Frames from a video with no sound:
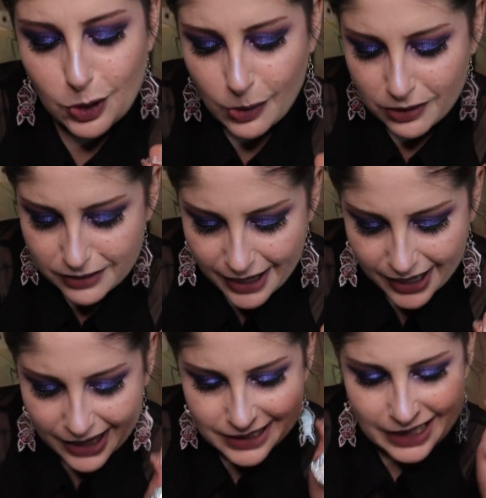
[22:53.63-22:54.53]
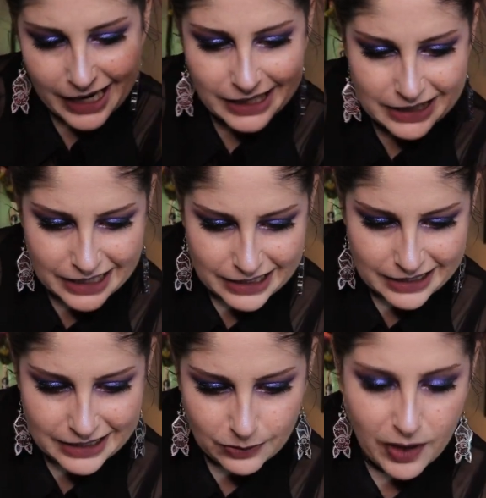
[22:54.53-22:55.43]
you were like a
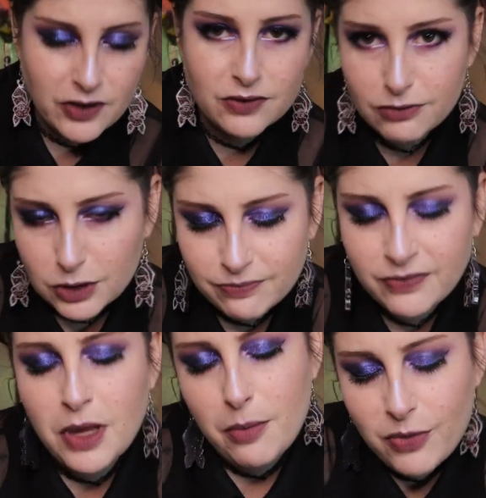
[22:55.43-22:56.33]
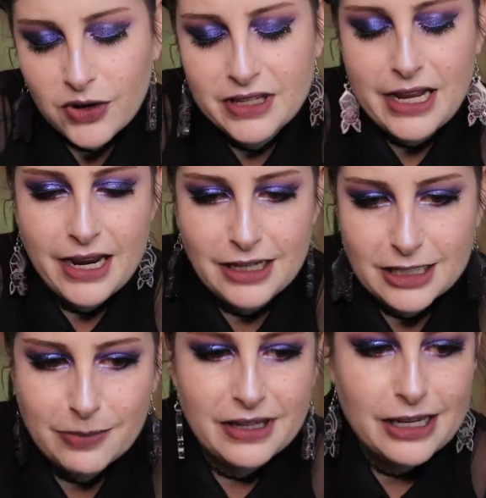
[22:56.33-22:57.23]
nineties, well, born in the
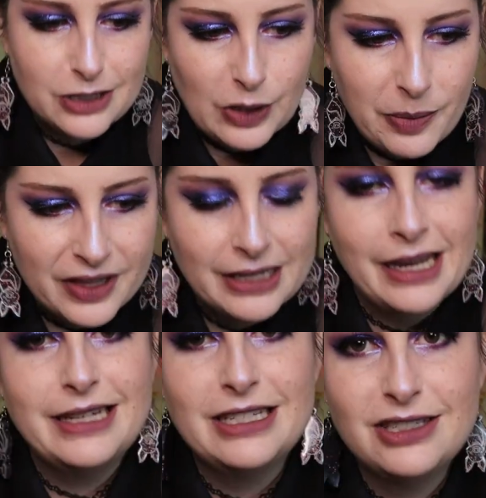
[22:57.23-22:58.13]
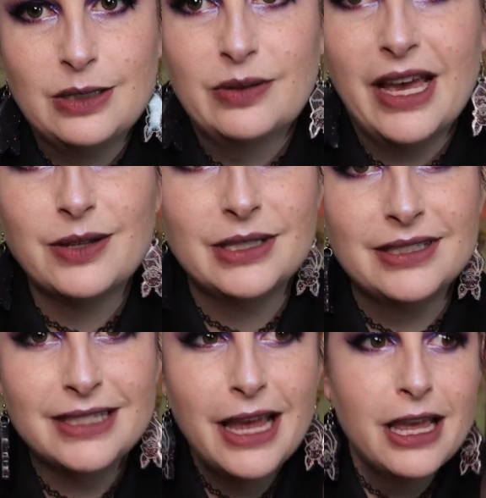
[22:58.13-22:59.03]
eighties, but like grew up in the nineties, two
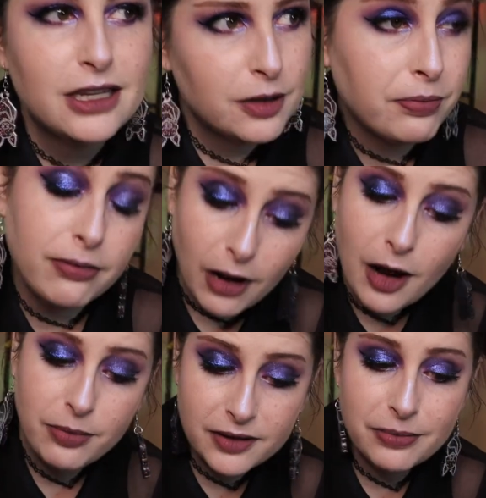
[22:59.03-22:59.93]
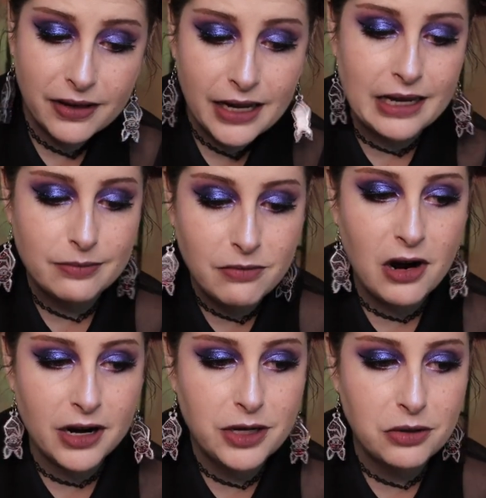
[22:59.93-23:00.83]
thousands, you probably played
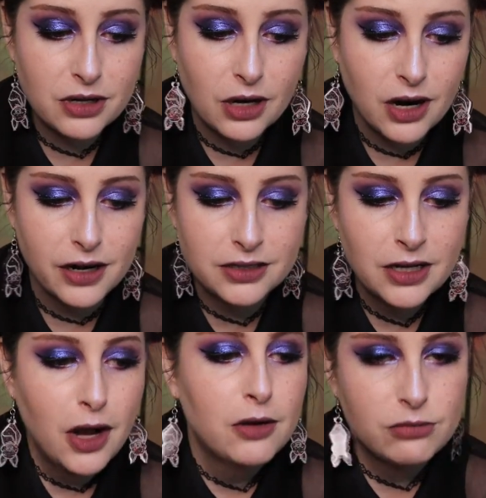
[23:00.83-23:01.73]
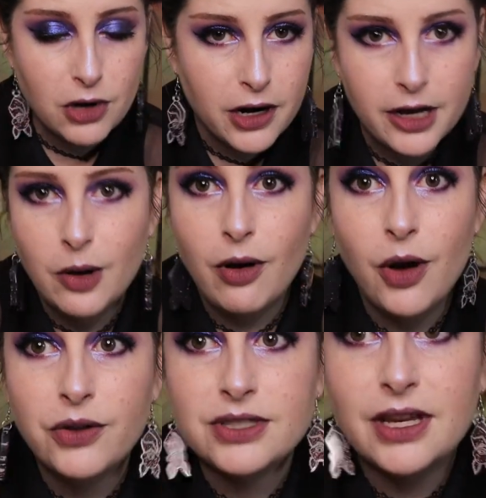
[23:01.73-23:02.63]
Mario Kart, Mario,
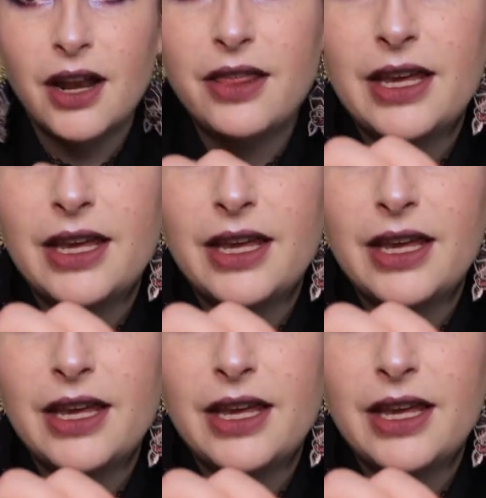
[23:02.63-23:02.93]
all those kind of